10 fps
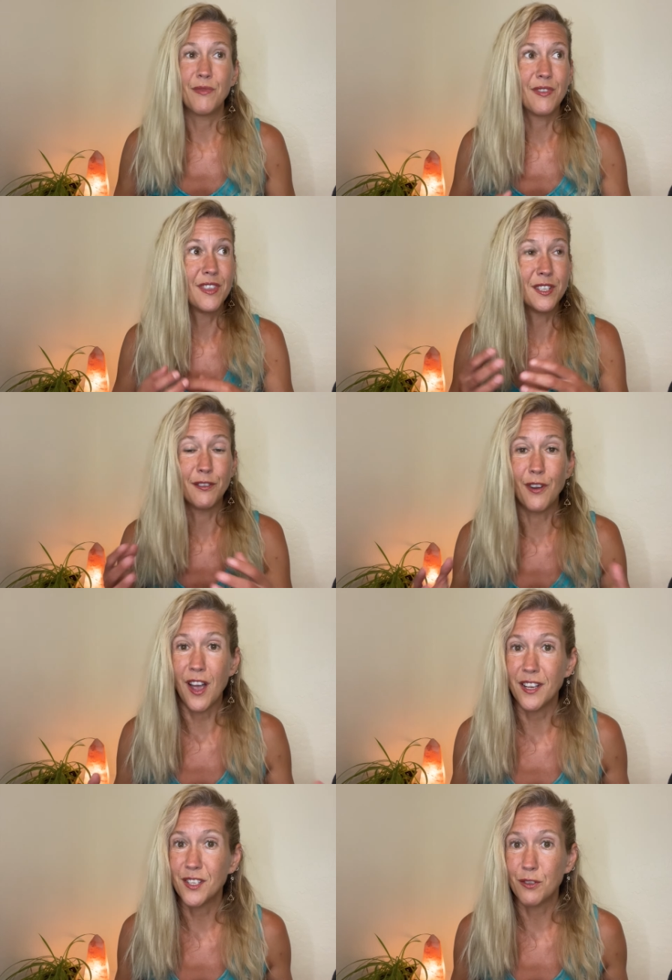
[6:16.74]
the
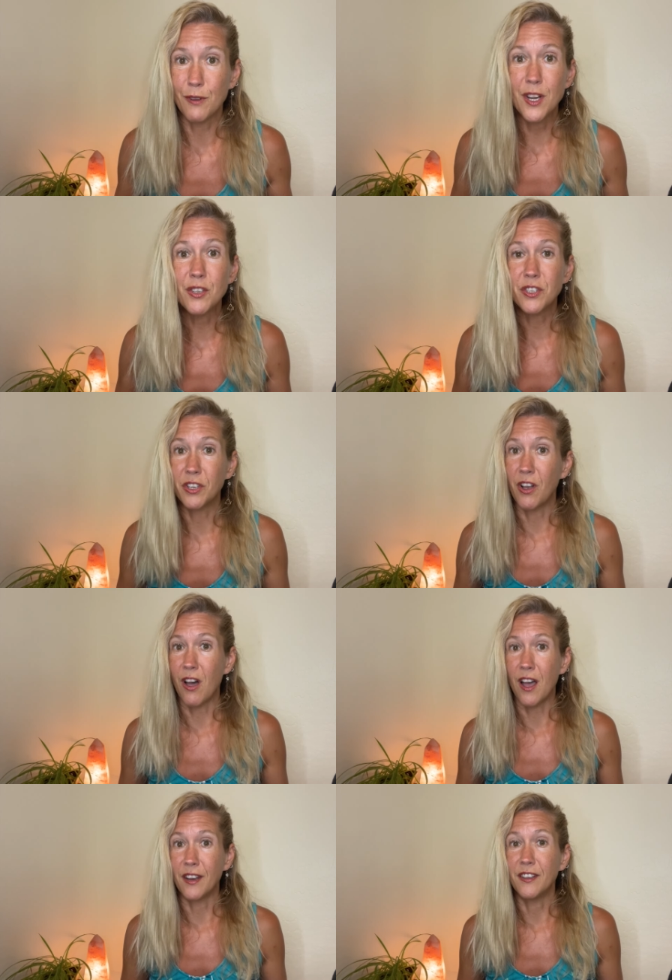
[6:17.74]
divine, surrender to
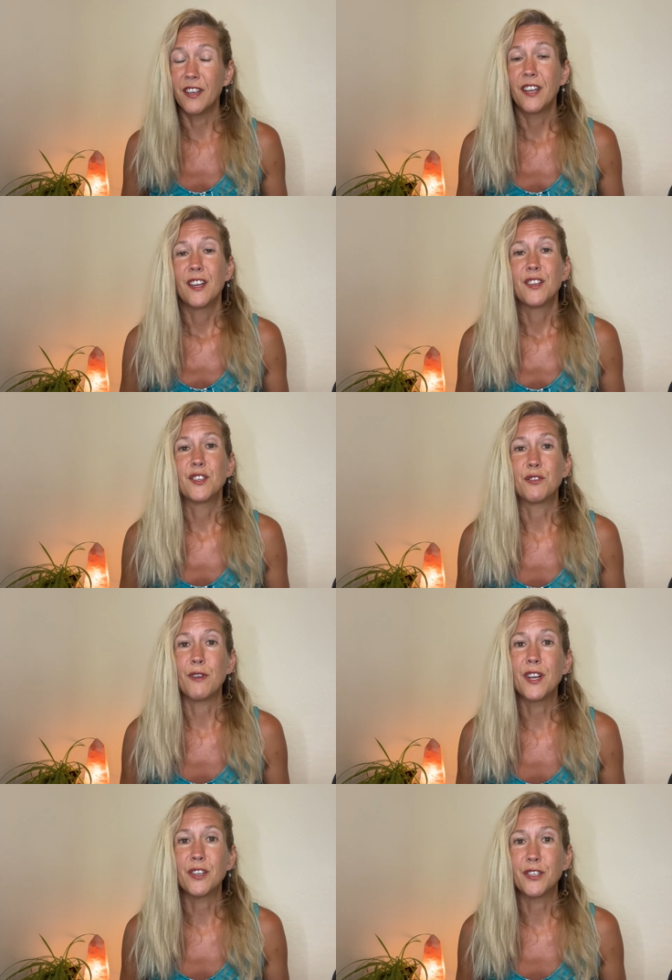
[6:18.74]
God,
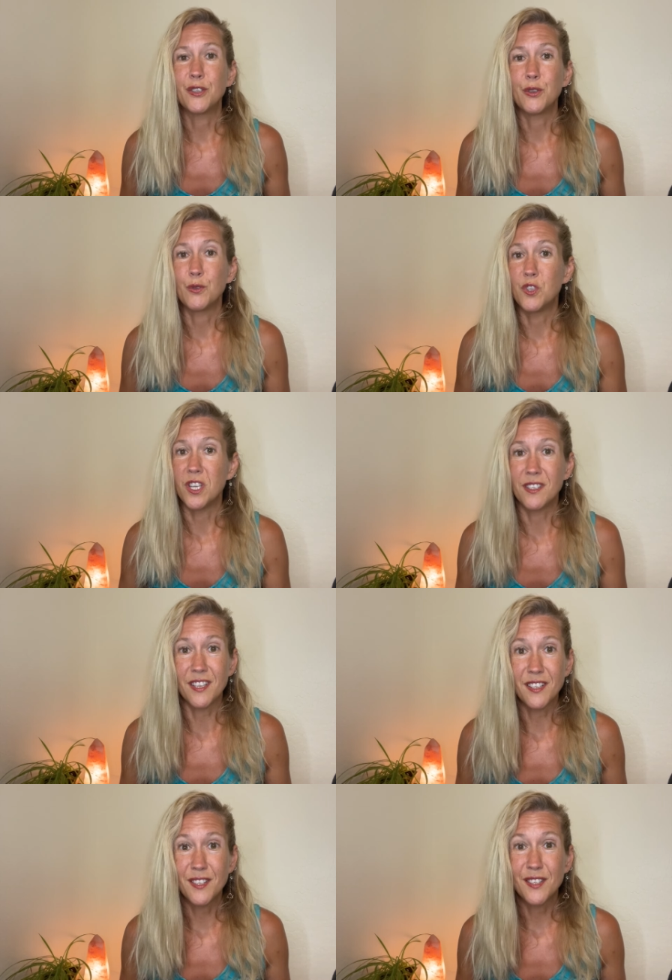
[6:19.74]
surrender to
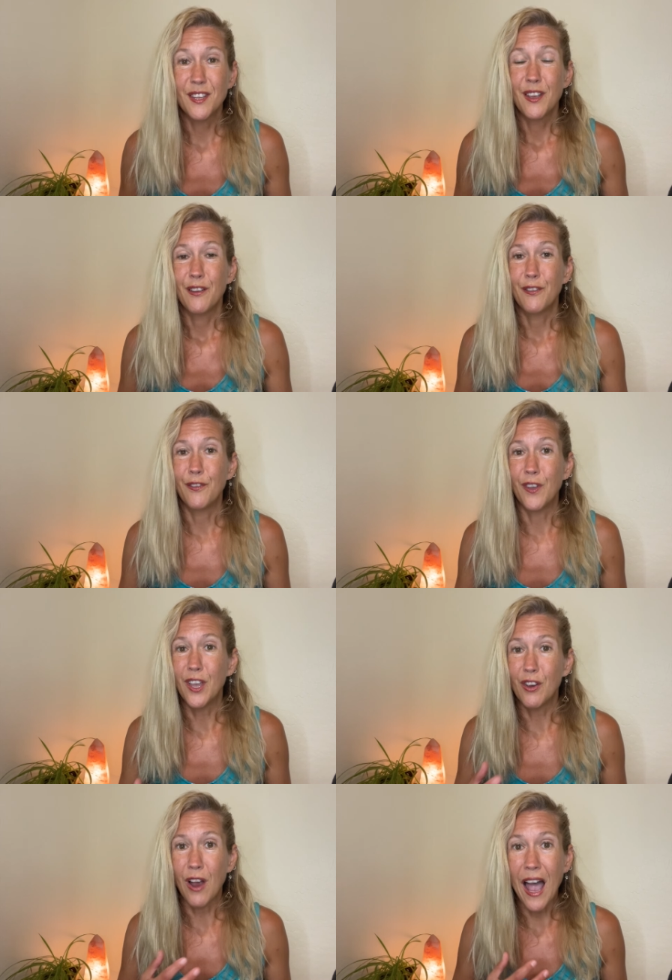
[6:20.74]
Jesus,
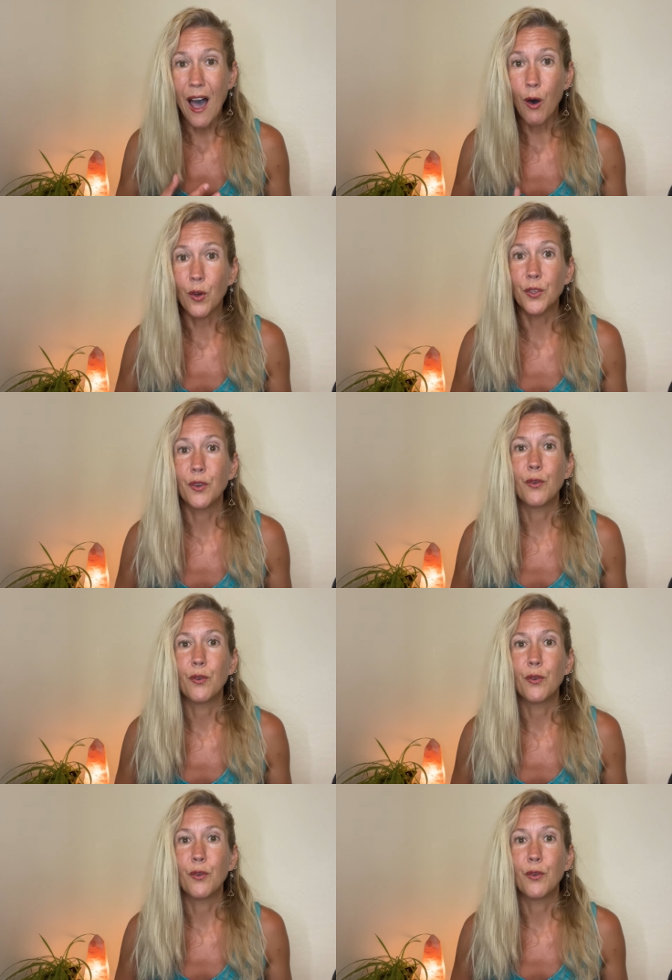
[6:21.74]
figure out